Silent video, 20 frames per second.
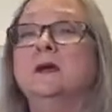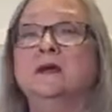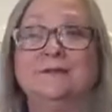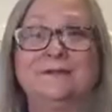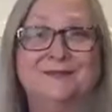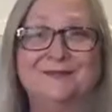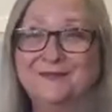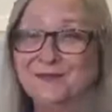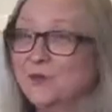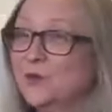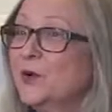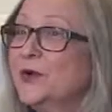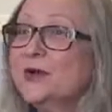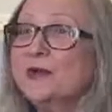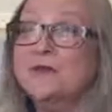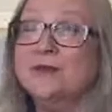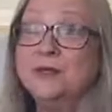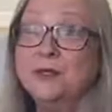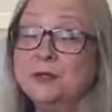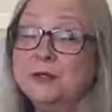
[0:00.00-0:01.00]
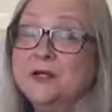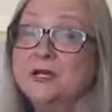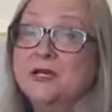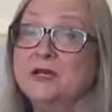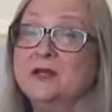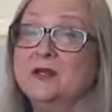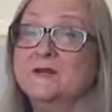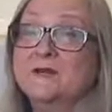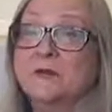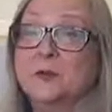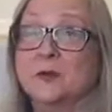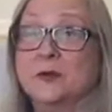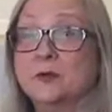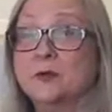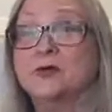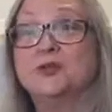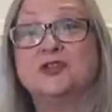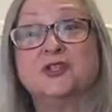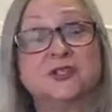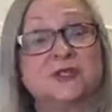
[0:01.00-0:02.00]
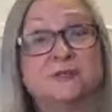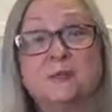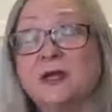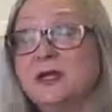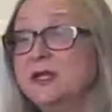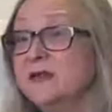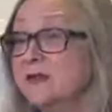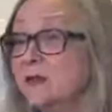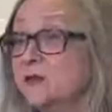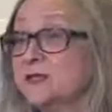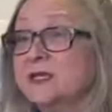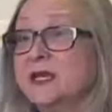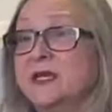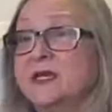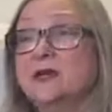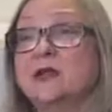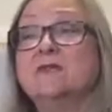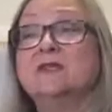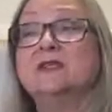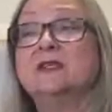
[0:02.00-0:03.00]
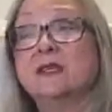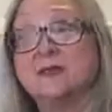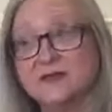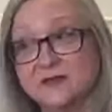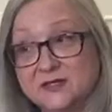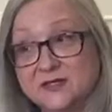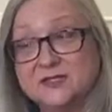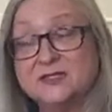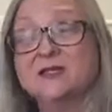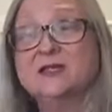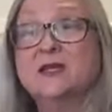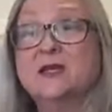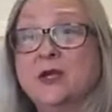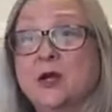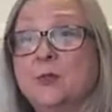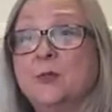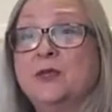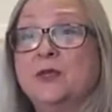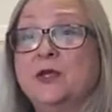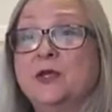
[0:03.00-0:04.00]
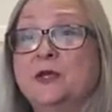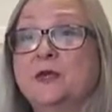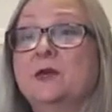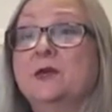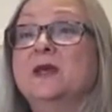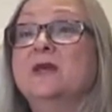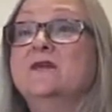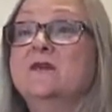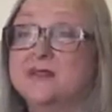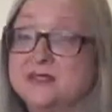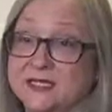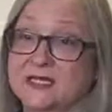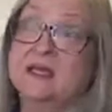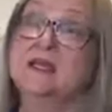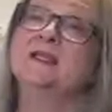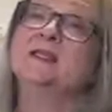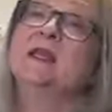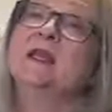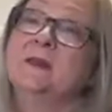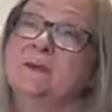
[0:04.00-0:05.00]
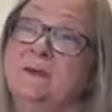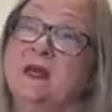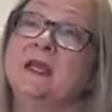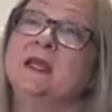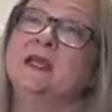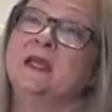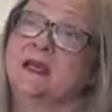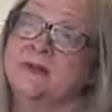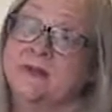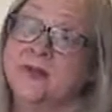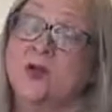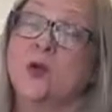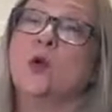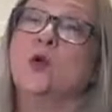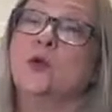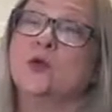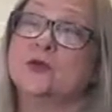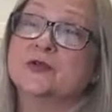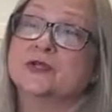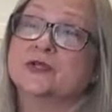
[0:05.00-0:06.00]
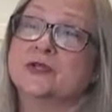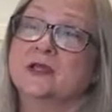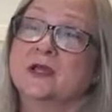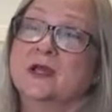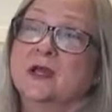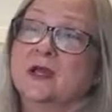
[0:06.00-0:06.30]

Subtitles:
whatever you needed it for, it was just money that was handed over saying this is to help you facilitate being in the course,